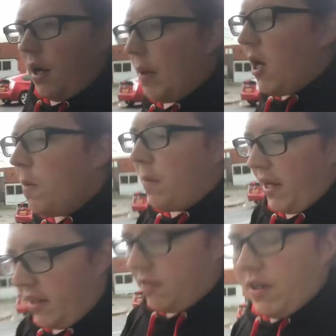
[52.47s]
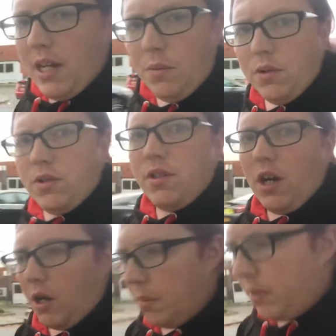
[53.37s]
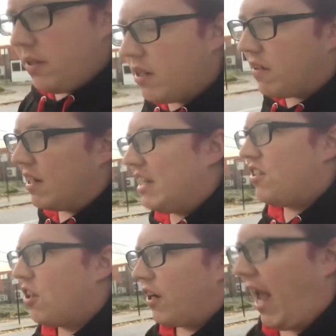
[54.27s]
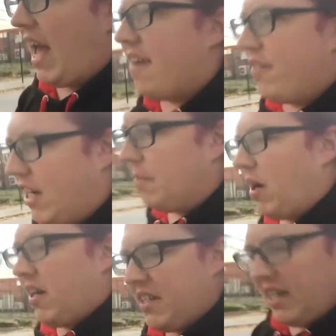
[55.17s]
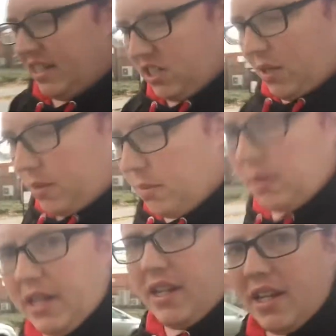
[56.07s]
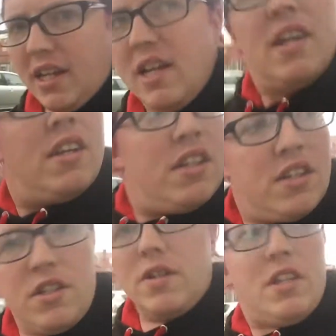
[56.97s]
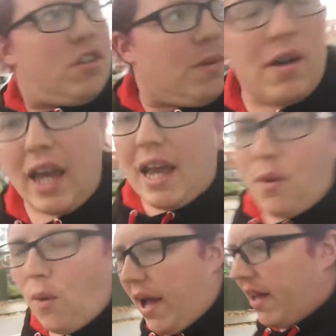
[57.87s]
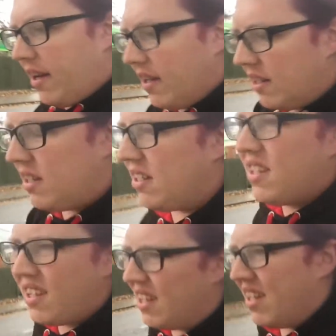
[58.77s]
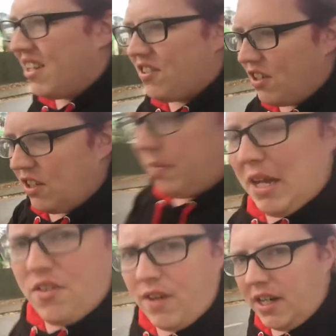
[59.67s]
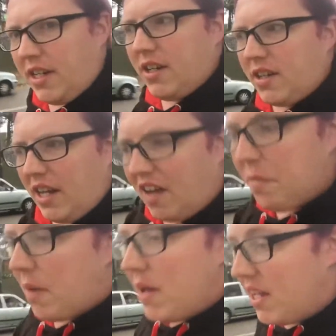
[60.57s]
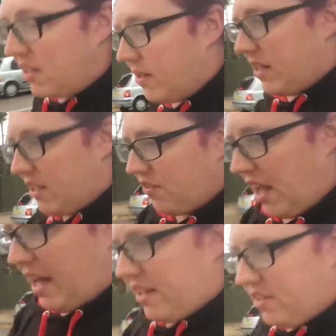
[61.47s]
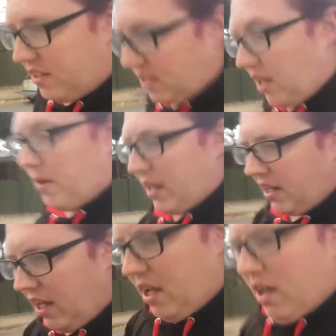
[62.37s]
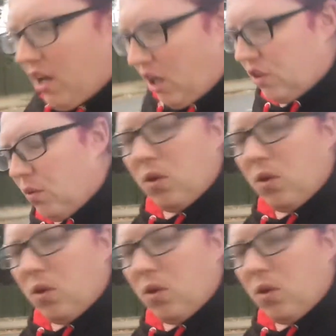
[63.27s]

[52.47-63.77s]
I'm hoping the rain will stop, or at least not get heavier, but ideally stop completely. Doing this while getting wet is not the best fun a girl can have, but I'm here doing this and going on the